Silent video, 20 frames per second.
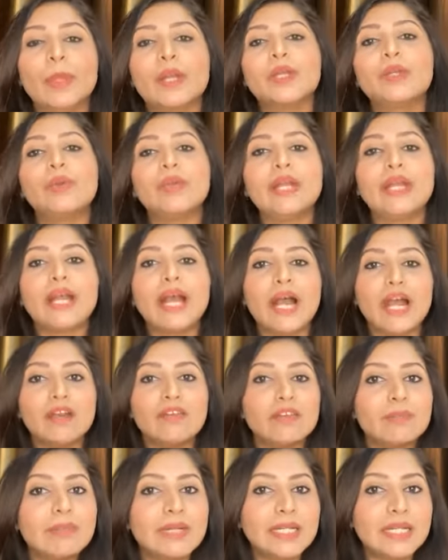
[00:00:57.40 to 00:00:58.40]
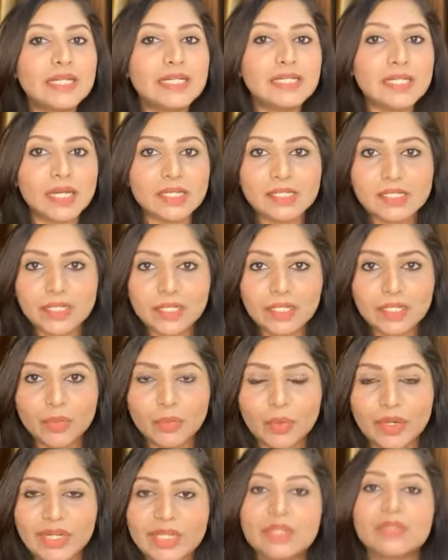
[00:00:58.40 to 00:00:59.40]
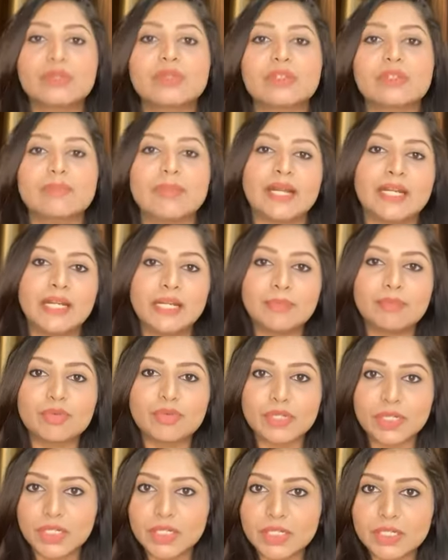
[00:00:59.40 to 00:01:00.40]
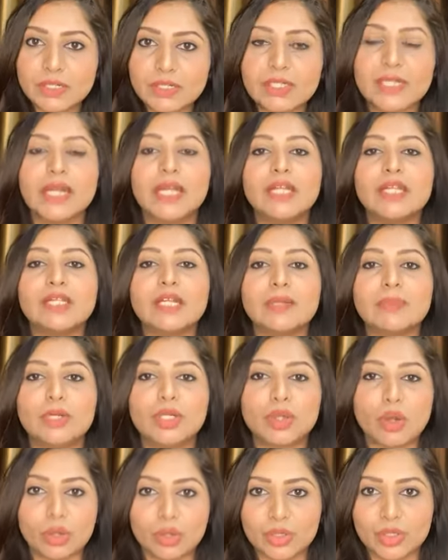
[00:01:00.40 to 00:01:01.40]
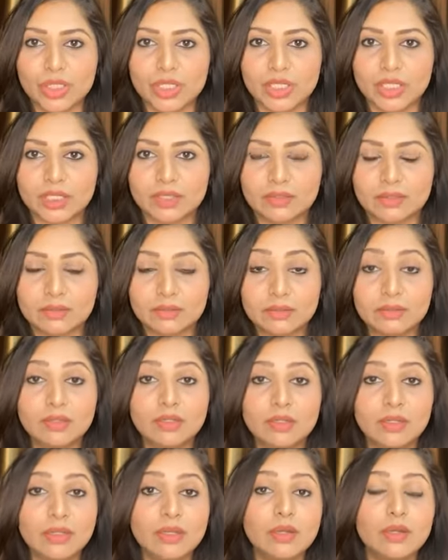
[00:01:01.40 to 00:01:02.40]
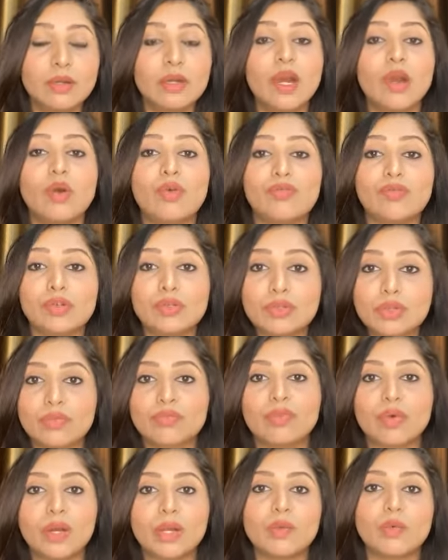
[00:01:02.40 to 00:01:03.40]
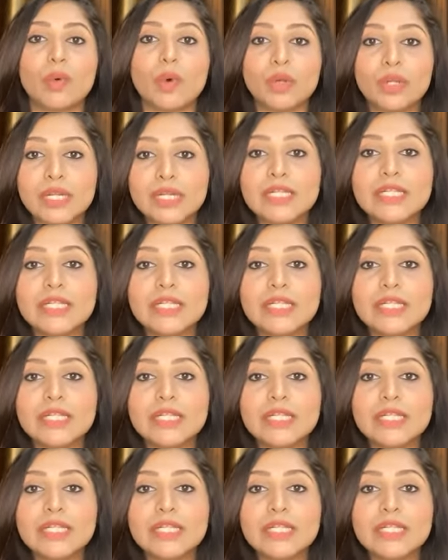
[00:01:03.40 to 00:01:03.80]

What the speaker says: Today I will be discussing the various cosmetic procedures in dermatology. Now, first of all, what are